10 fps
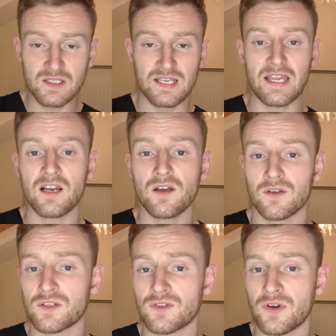take a look
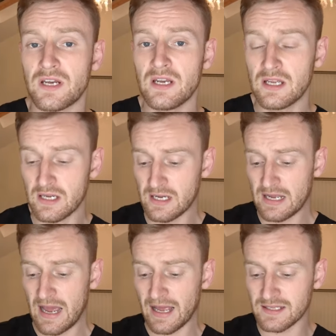at the screen
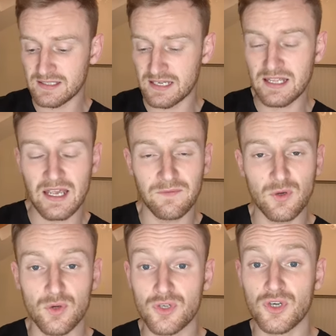and see if
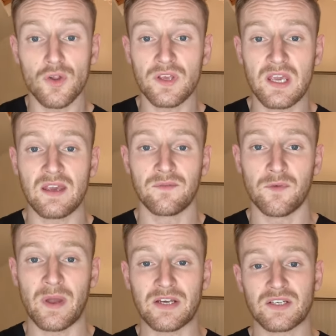you can jot the key
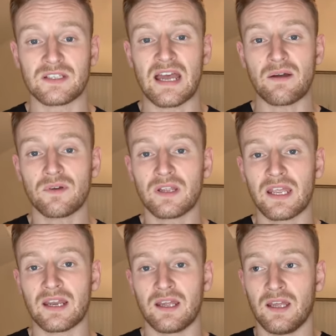information down
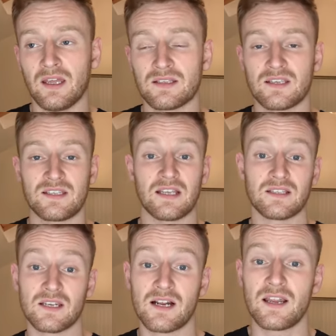in a
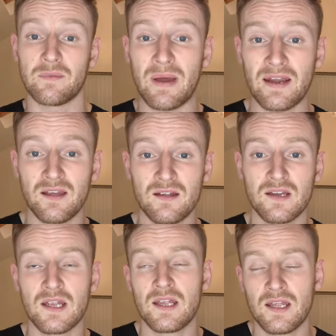succinct and a clear manner.
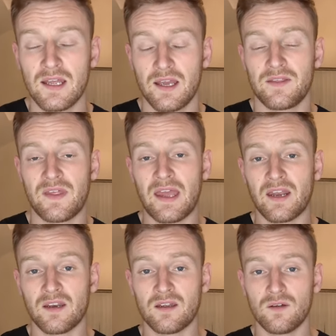And
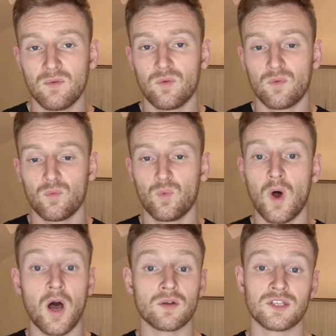then
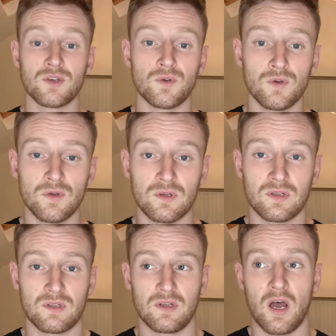what I'll do
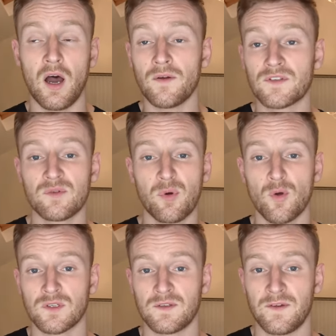after the
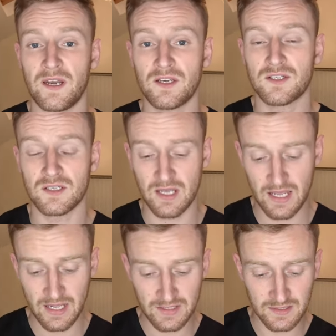pause is finished
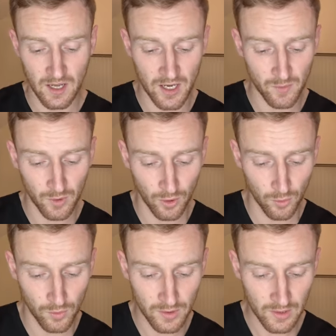is I
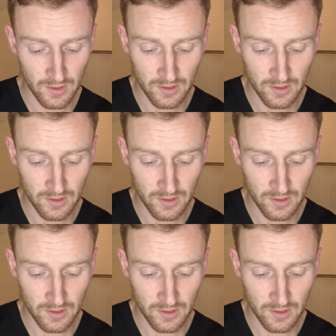will